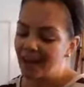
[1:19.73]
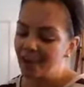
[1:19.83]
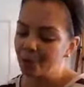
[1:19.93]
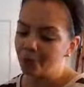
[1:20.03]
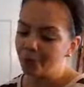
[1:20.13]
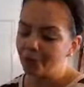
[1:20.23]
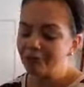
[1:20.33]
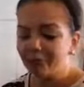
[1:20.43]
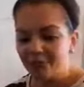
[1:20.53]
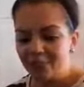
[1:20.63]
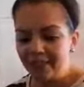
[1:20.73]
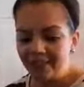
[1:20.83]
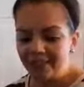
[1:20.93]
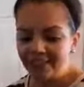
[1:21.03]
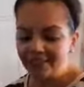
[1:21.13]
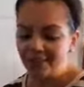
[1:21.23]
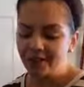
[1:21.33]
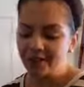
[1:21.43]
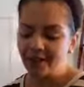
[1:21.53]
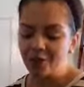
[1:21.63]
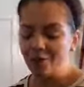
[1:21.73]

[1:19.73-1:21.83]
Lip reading: And for me, I